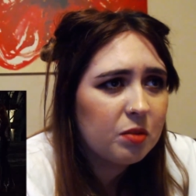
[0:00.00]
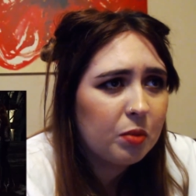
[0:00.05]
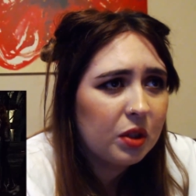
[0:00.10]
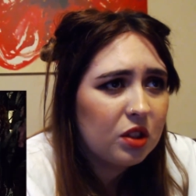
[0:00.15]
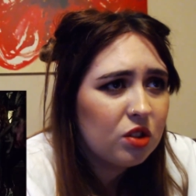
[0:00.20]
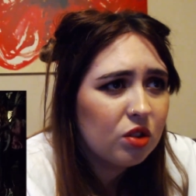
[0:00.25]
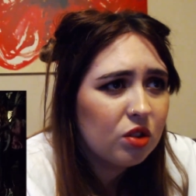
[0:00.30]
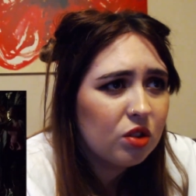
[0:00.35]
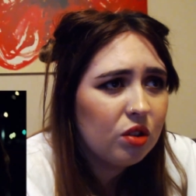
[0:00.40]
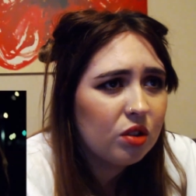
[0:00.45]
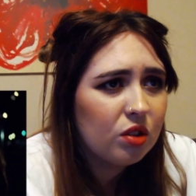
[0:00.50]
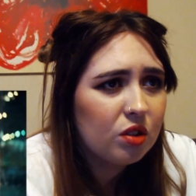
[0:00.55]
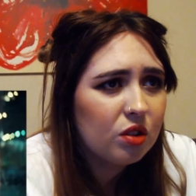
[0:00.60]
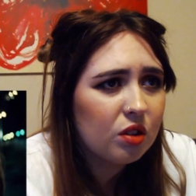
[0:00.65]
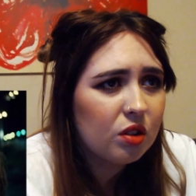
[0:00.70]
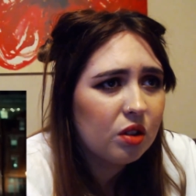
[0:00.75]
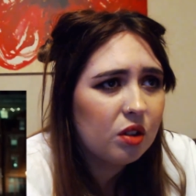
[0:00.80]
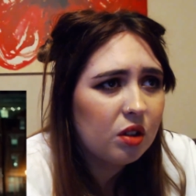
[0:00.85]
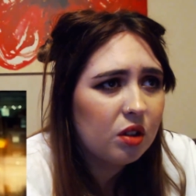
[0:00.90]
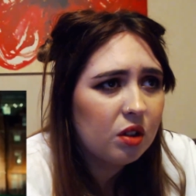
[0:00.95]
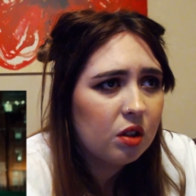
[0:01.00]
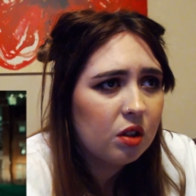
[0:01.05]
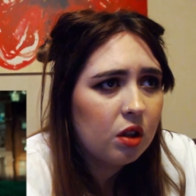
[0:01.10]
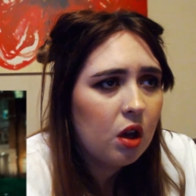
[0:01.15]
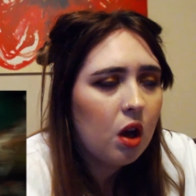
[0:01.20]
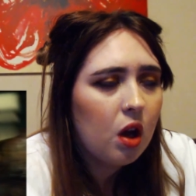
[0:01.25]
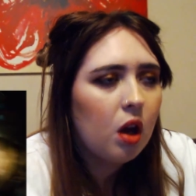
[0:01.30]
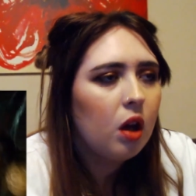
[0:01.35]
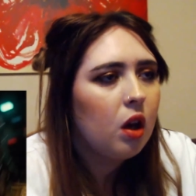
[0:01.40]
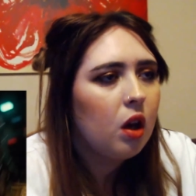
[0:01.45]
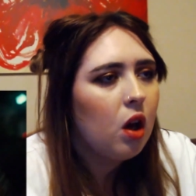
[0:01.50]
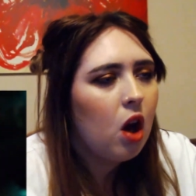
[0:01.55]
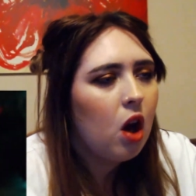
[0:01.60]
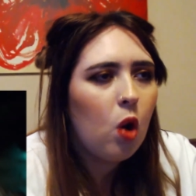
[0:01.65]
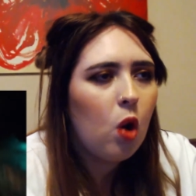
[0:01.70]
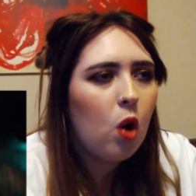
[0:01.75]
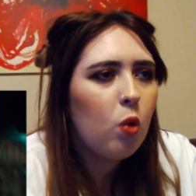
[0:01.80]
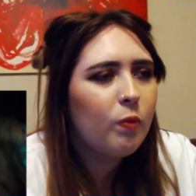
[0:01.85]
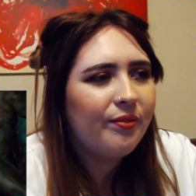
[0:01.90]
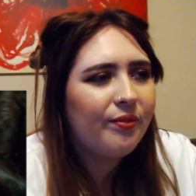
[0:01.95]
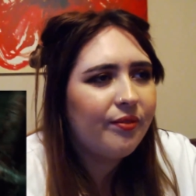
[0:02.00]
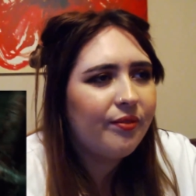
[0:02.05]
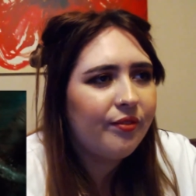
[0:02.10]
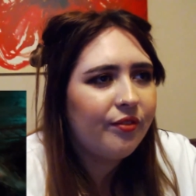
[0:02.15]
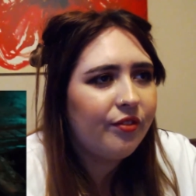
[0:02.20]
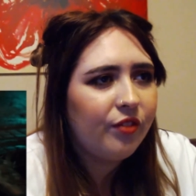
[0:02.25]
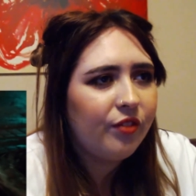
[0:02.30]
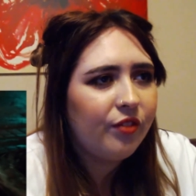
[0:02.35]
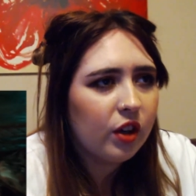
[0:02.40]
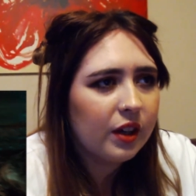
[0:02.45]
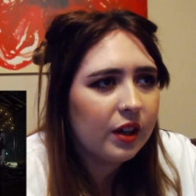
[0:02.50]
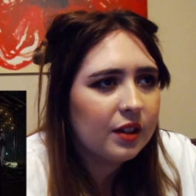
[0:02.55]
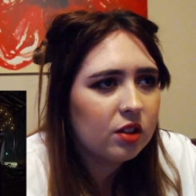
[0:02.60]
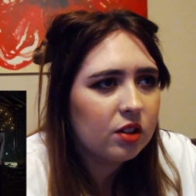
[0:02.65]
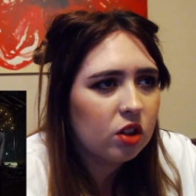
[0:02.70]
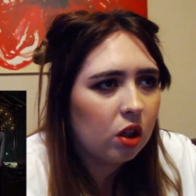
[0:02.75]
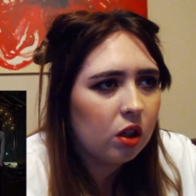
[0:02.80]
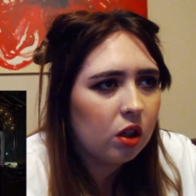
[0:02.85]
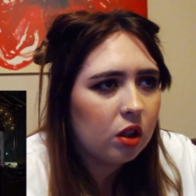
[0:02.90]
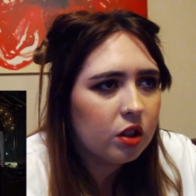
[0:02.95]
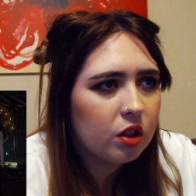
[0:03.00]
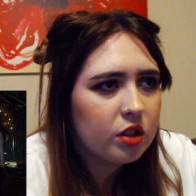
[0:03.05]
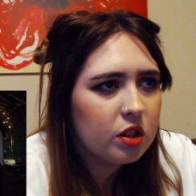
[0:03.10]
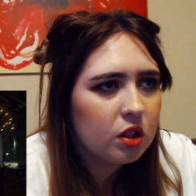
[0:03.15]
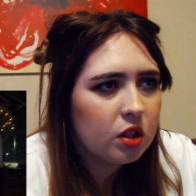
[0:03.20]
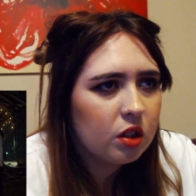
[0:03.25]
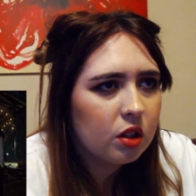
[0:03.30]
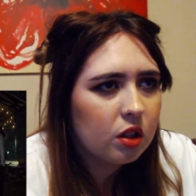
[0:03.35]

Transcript: but he should. Oh, fucking Dot.